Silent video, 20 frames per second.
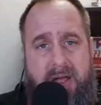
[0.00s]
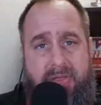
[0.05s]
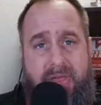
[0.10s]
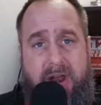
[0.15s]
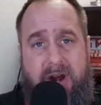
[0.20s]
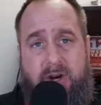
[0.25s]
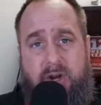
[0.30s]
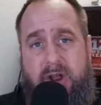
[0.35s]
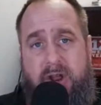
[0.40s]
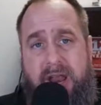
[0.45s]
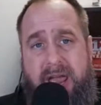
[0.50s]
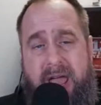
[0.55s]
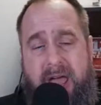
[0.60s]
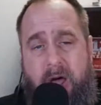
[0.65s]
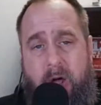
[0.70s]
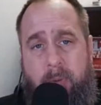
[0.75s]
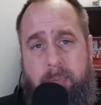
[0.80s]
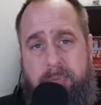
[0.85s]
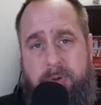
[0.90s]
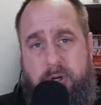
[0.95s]
that are going to
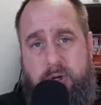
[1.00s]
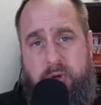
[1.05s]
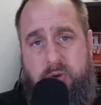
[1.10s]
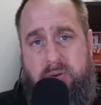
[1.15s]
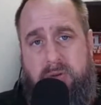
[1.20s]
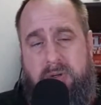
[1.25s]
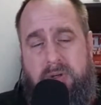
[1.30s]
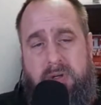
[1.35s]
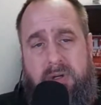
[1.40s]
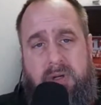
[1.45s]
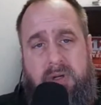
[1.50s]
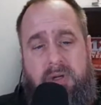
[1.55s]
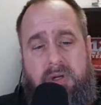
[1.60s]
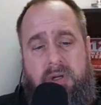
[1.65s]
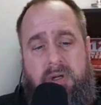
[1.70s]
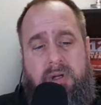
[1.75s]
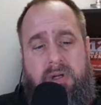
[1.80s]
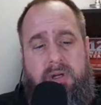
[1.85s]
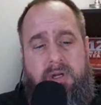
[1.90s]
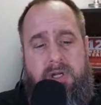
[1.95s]
help you
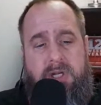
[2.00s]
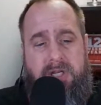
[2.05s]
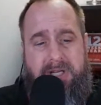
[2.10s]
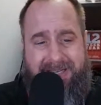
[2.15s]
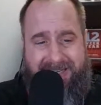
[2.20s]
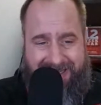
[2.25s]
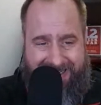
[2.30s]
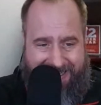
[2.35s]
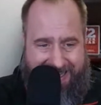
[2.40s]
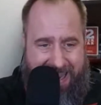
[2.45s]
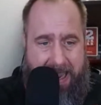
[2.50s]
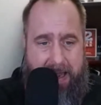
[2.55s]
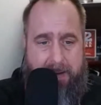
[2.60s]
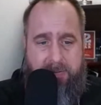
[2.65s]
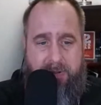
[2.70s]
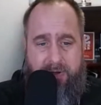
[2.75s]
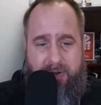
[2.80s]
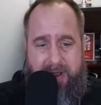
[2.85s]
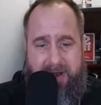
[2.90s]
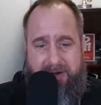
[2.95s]

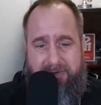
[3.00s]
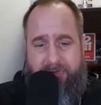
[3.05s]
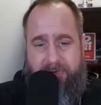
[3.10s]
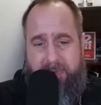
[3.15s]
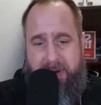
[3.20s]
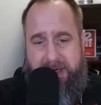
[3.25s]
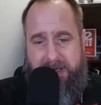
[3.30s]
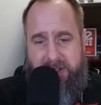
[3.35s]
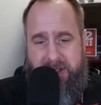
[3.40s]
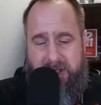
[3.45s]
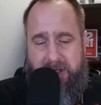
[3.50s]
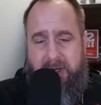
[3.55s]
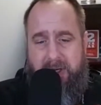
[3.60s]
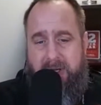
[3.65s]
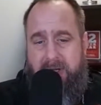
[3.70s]
capture that information.